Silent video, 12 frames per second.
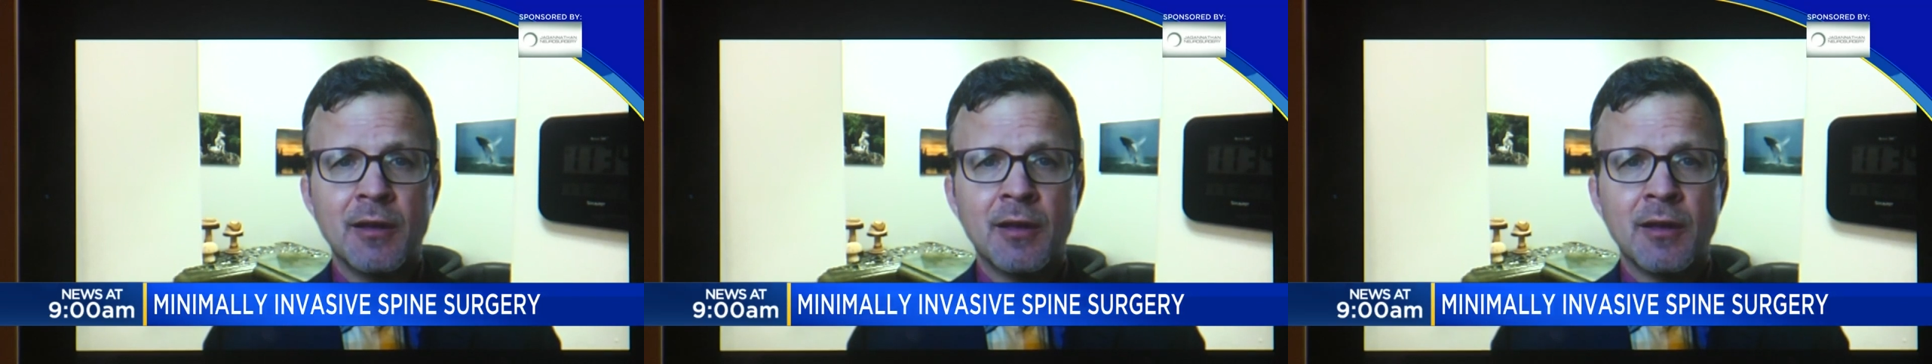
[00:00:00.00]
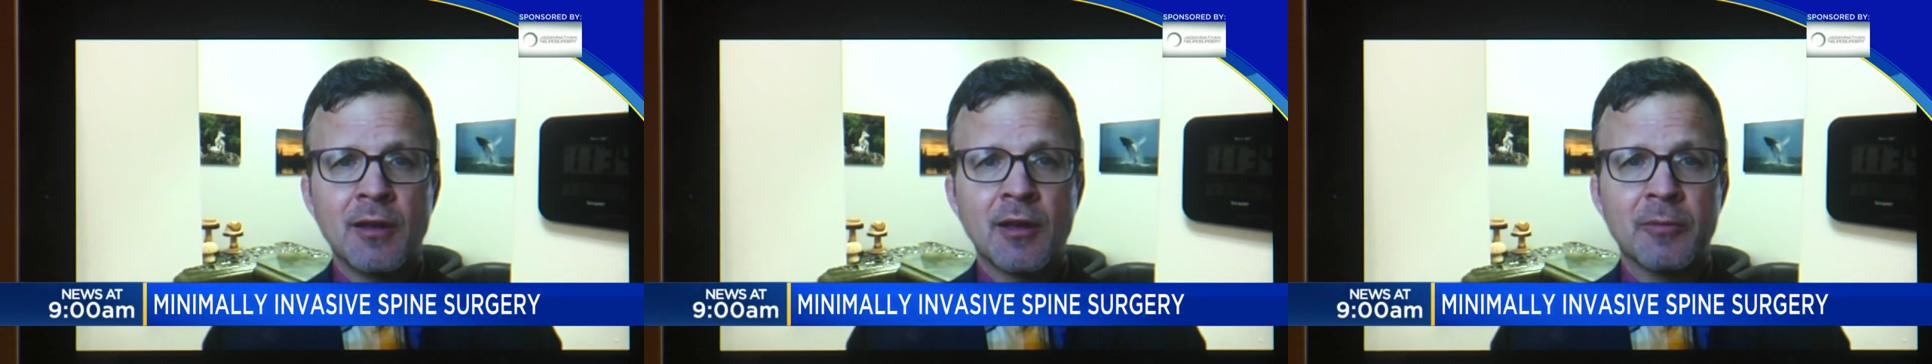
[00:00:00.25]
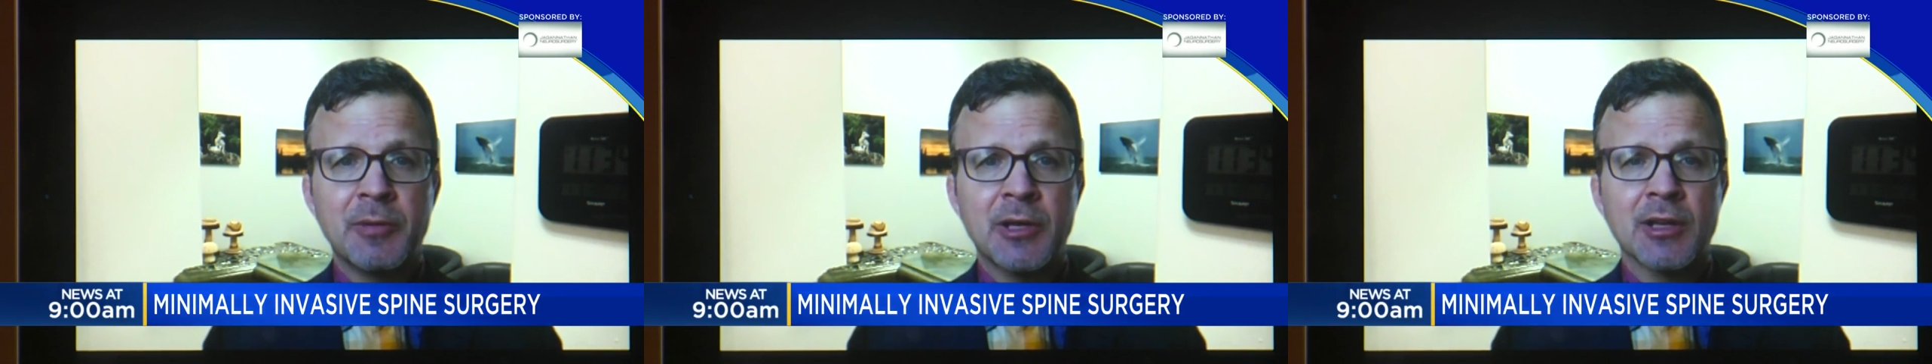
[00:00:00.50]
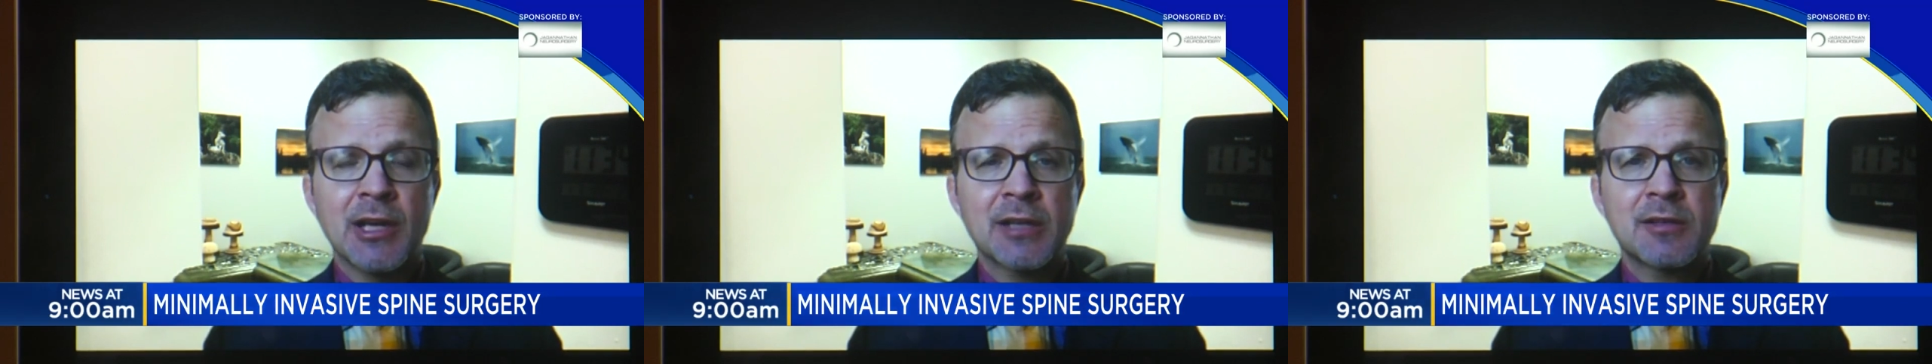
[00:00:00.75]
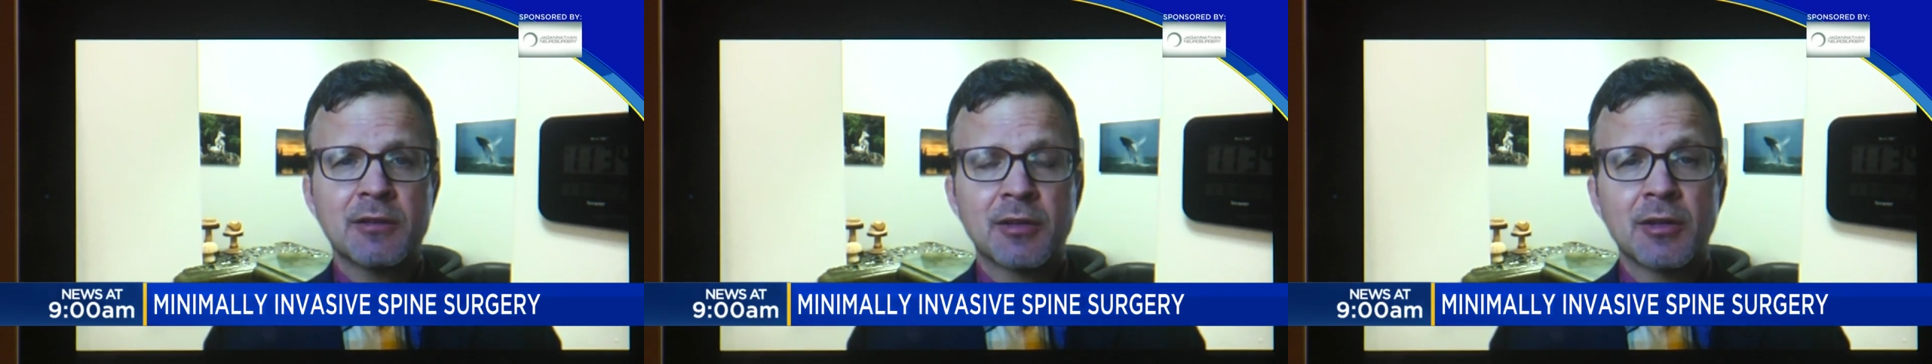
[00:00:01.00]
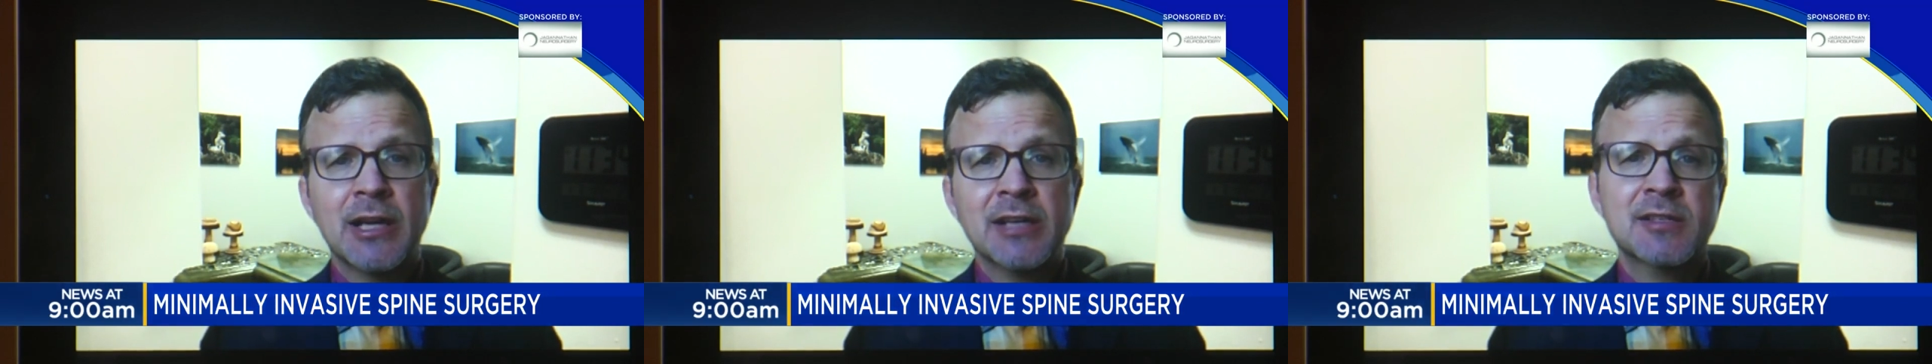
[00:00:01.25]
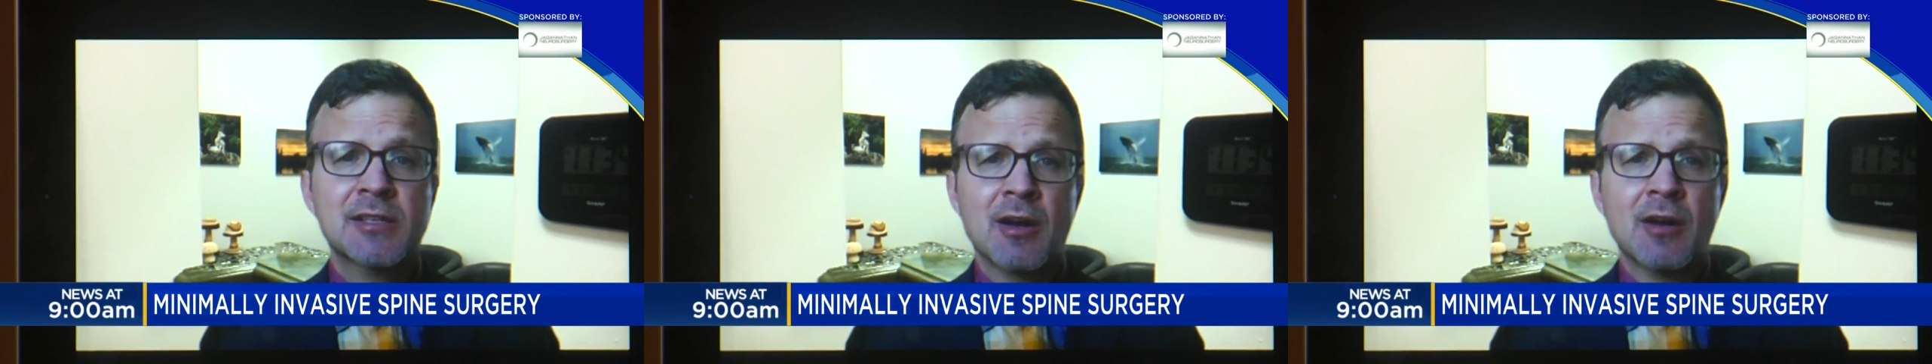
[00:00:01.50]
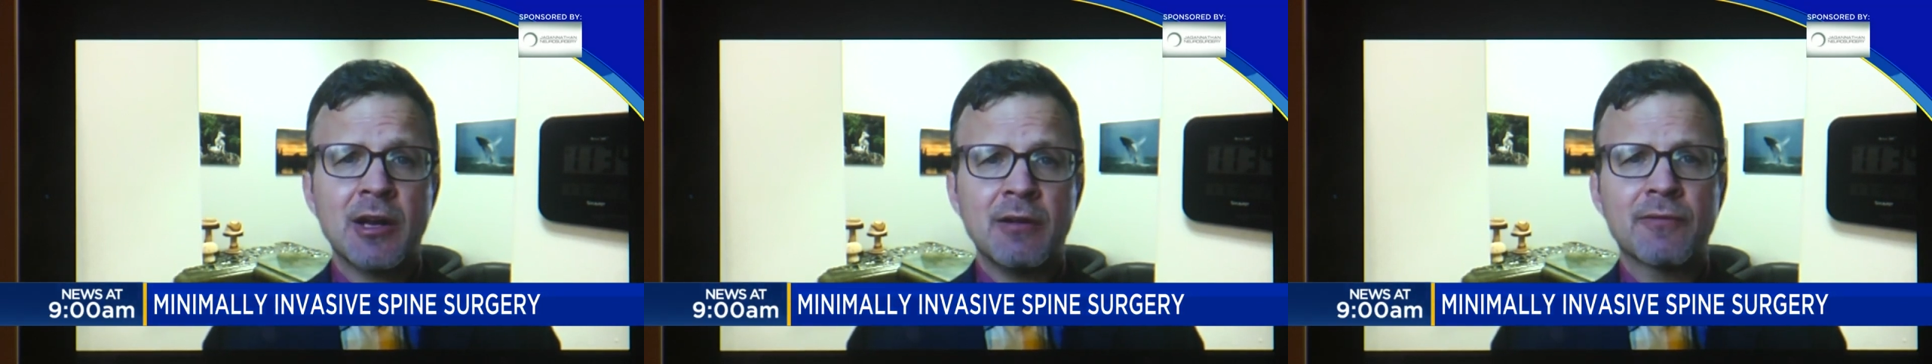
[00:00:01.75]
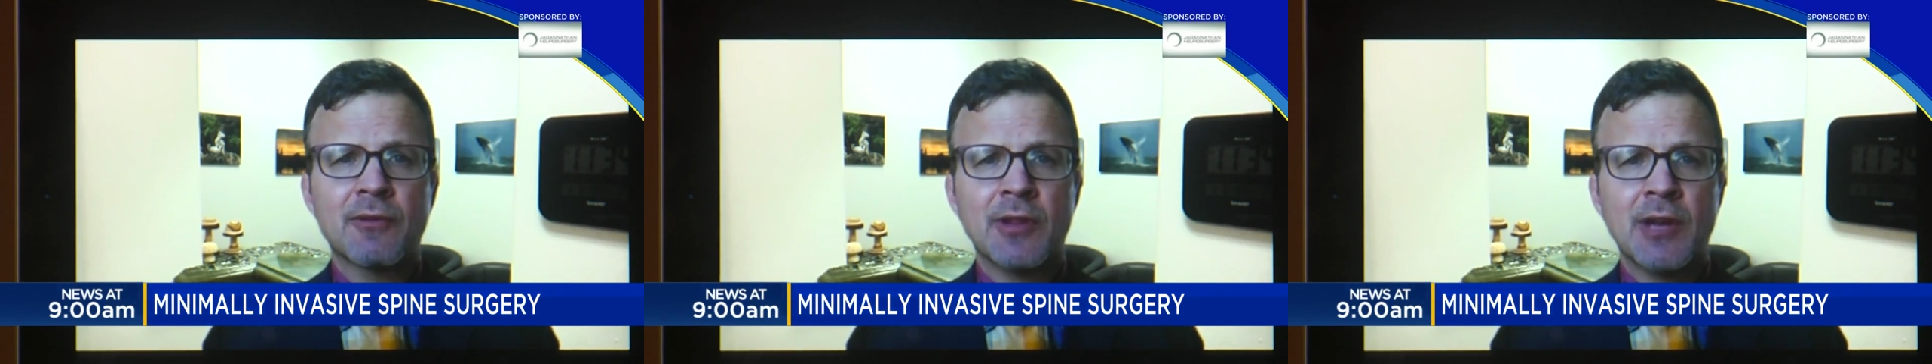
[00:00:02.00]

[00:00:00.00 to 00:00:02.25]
it'll be a little less scary for